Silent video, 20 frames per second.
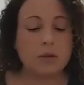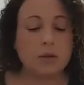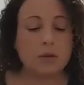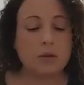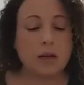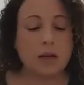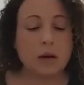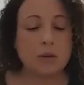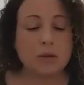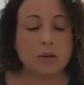
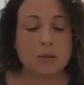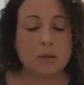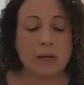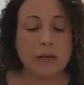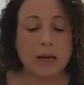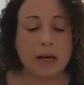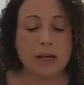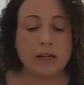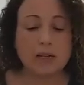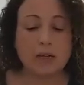That was
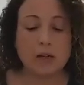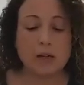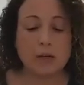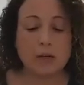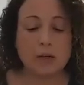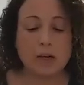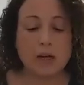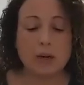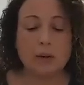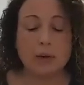Monday and
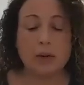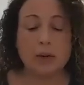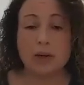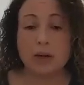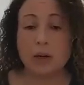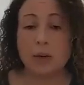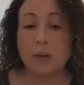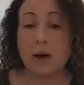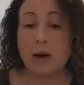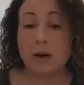Tuesday. We
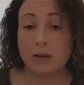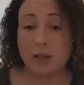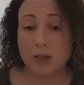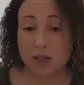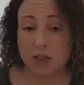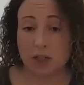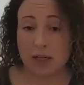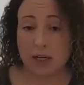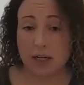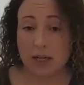learned about
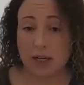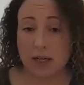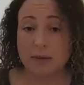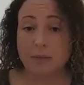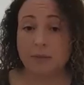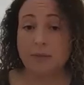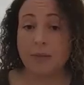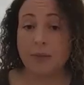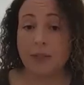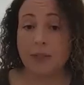
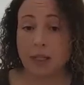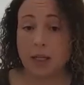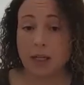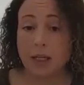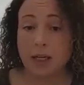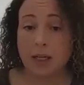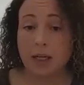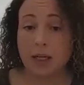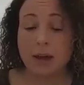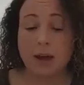she,
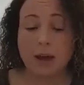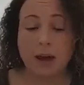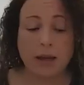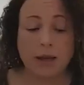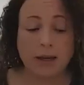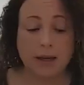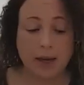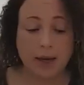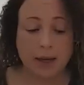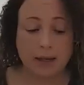he,
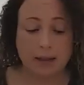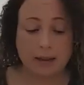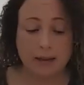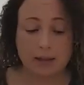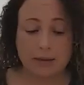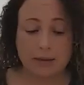and it.